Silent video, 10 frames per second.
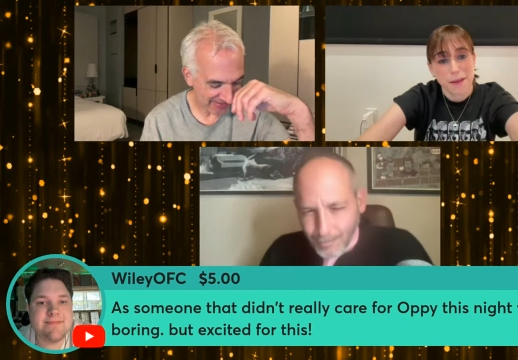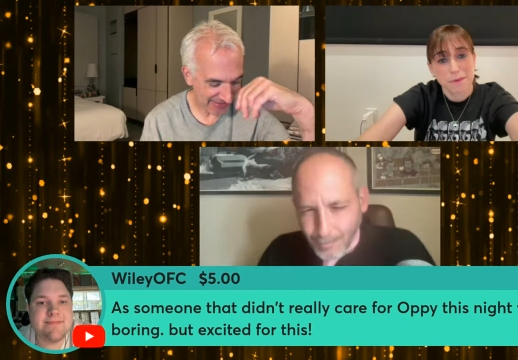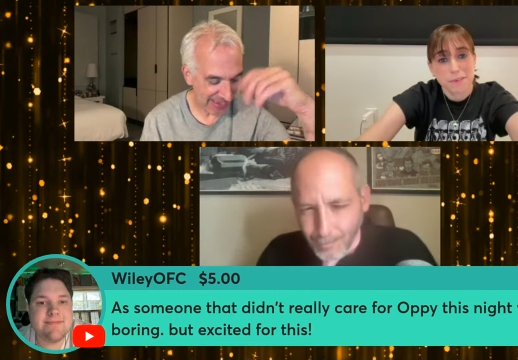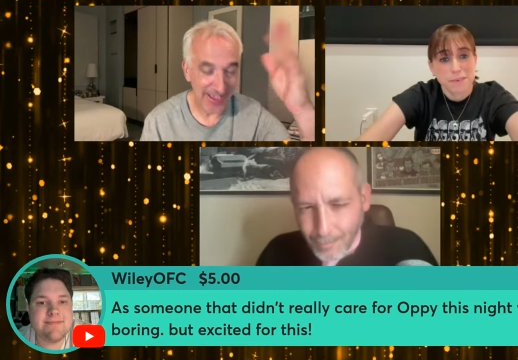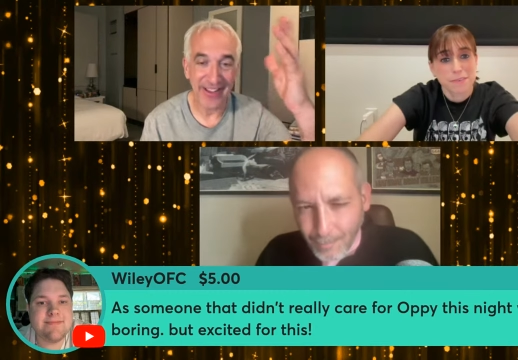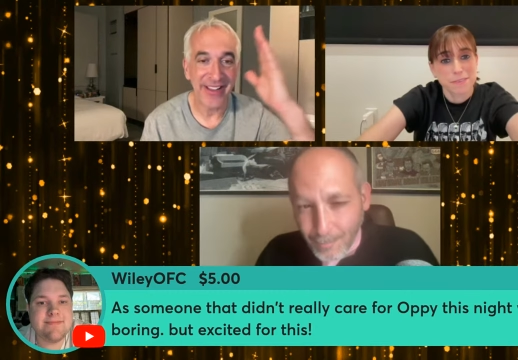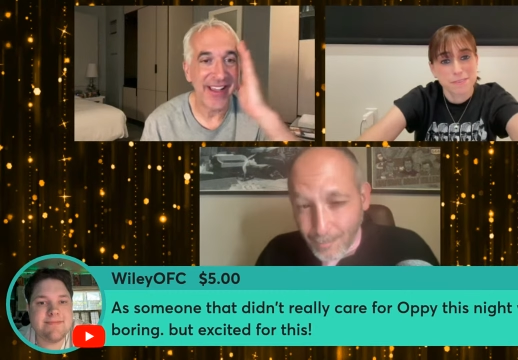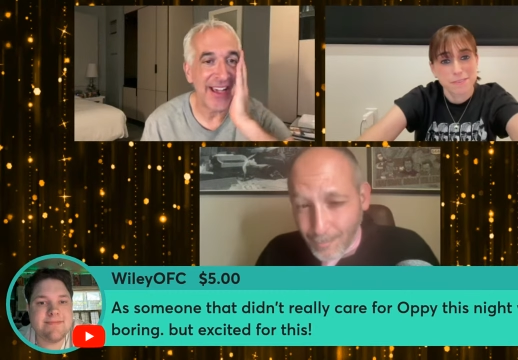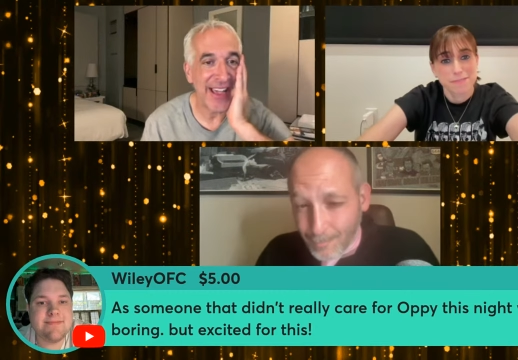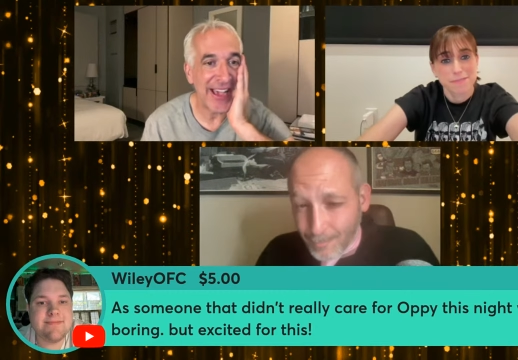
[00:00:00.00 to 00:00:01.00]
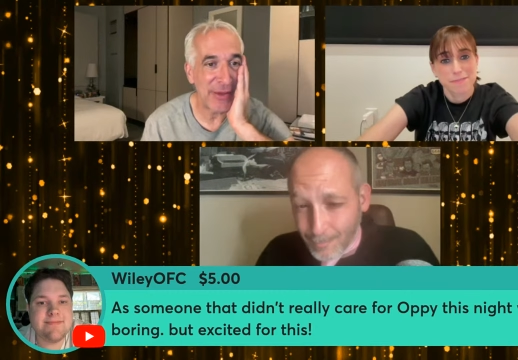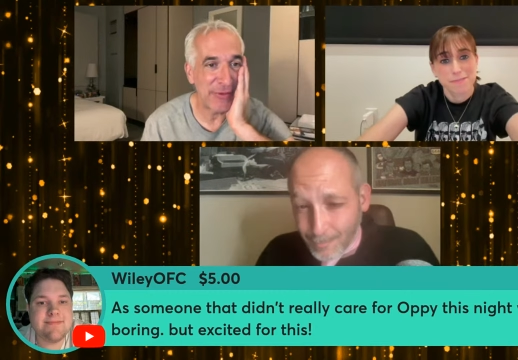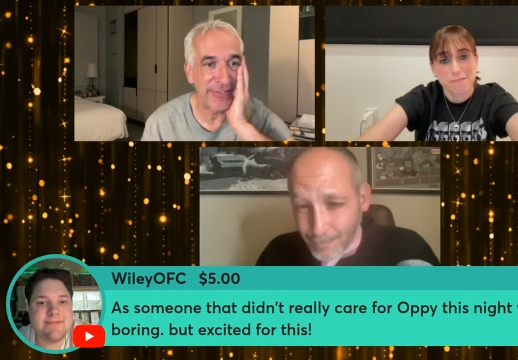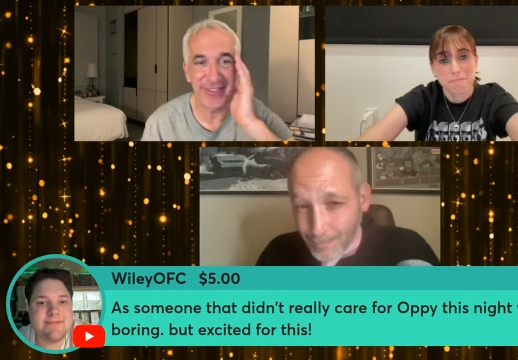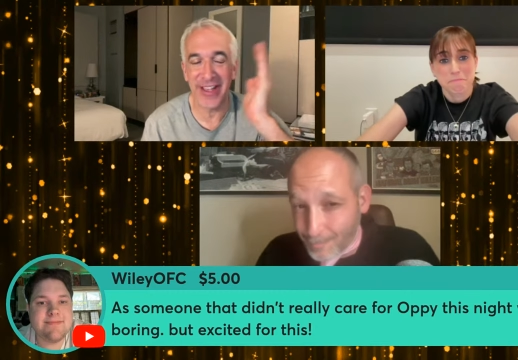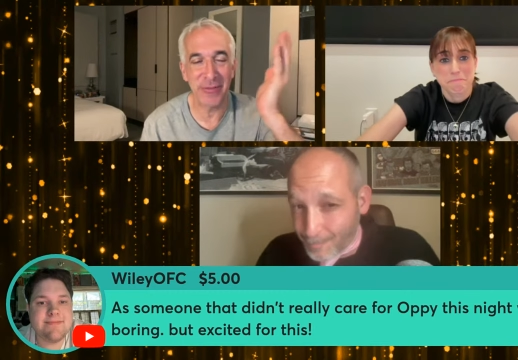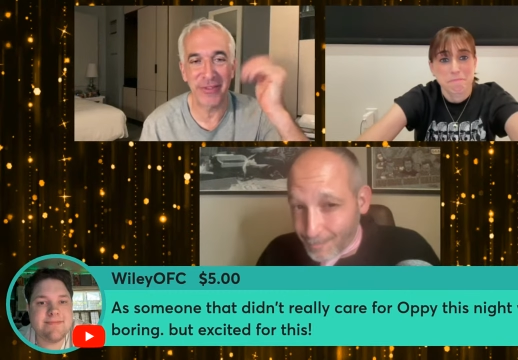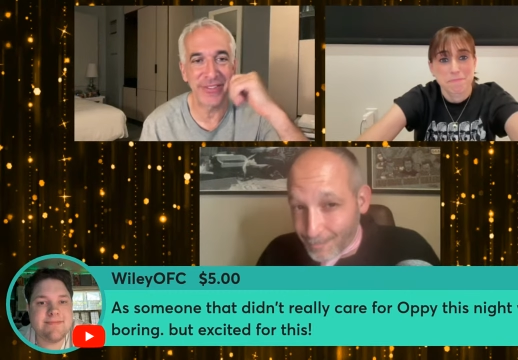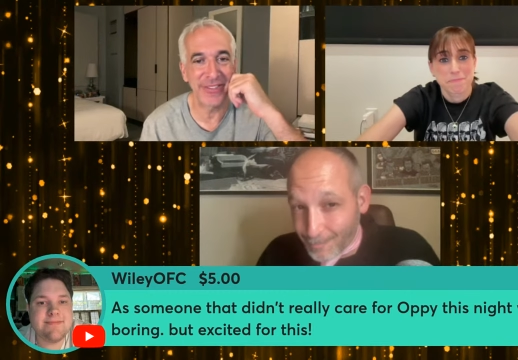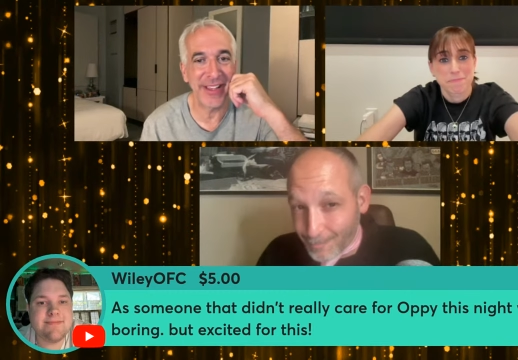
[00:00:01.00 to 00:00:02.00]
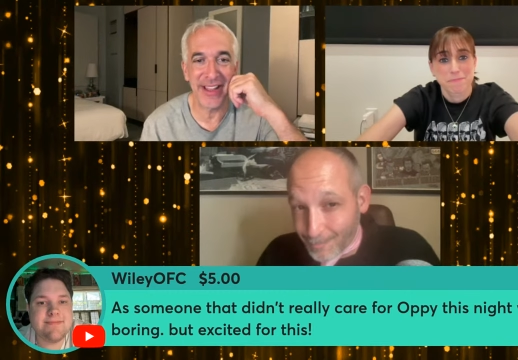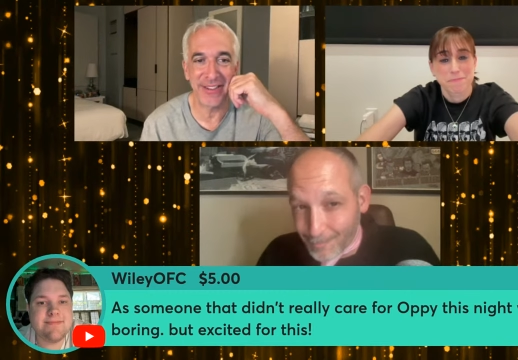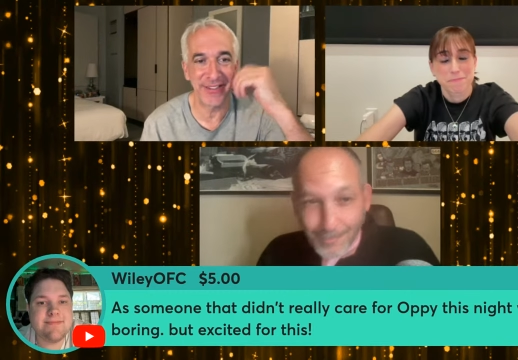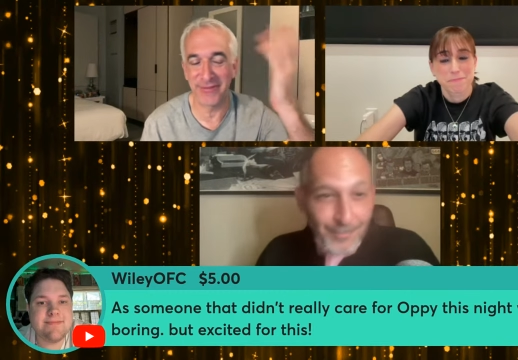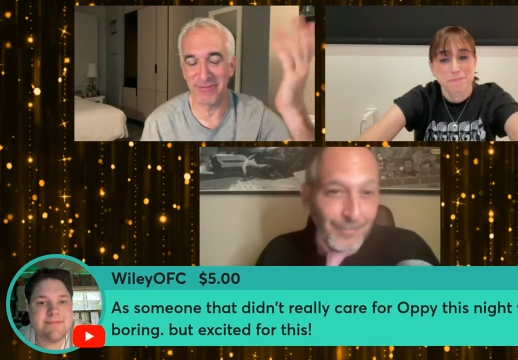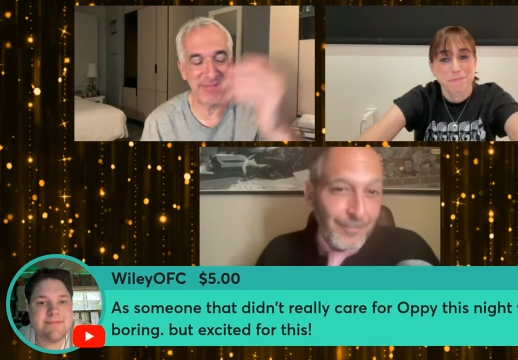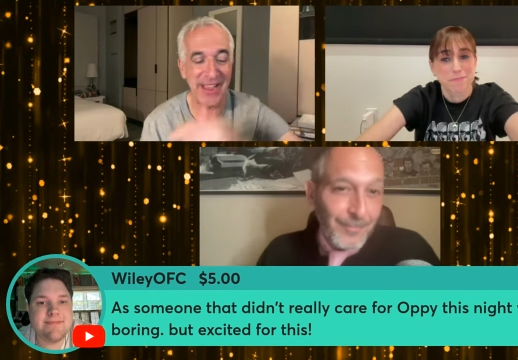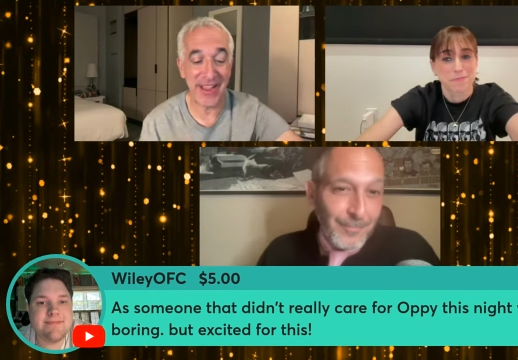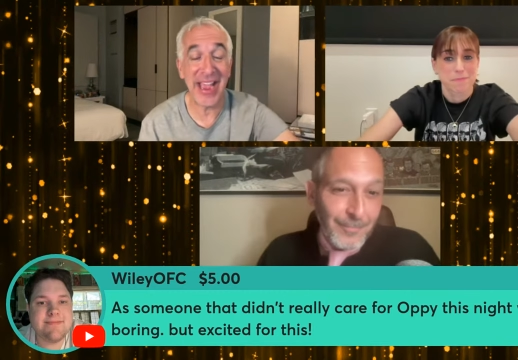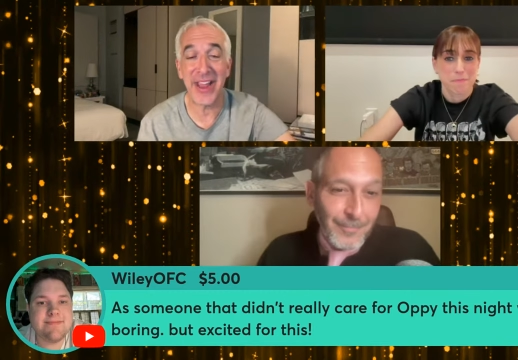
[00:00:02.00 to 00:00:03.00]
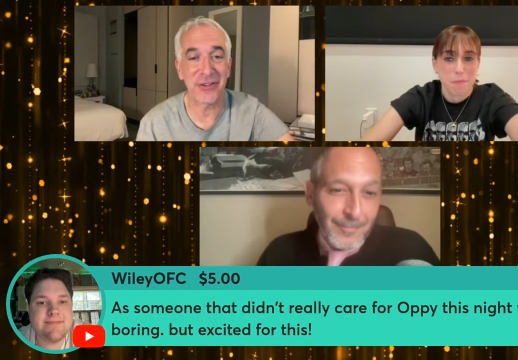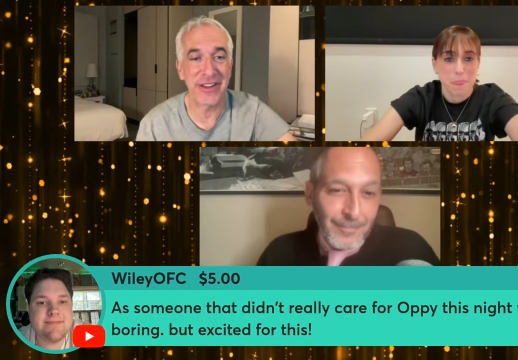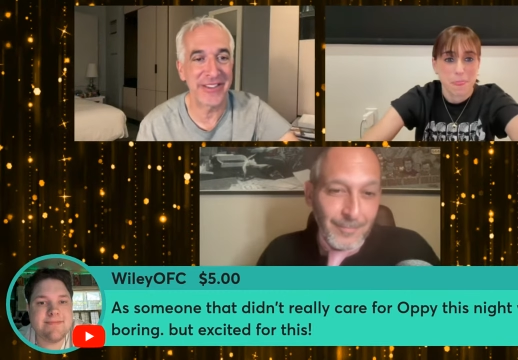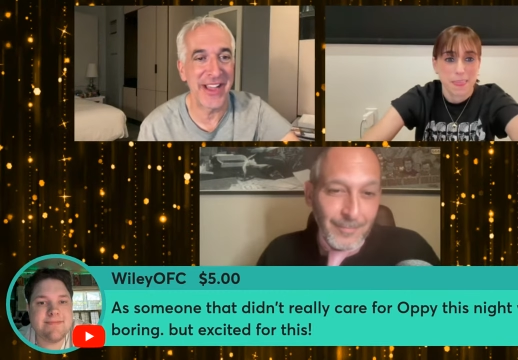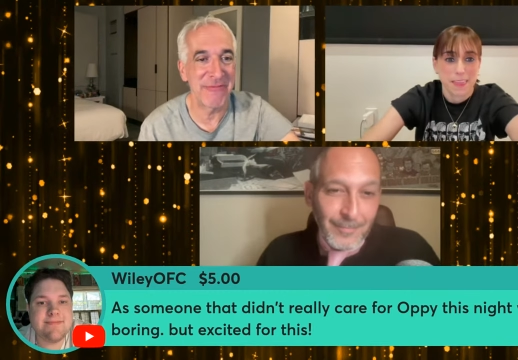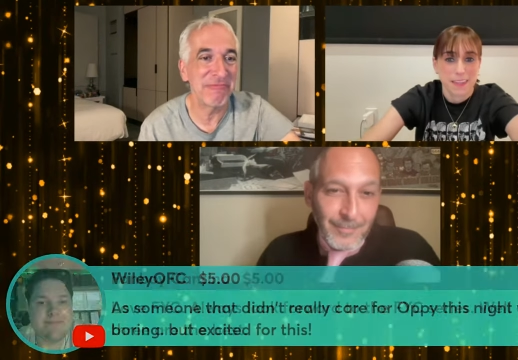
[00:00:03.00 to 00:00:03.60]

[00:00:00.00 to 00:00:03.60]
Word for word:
Speaker 1: yeah, I had a great time.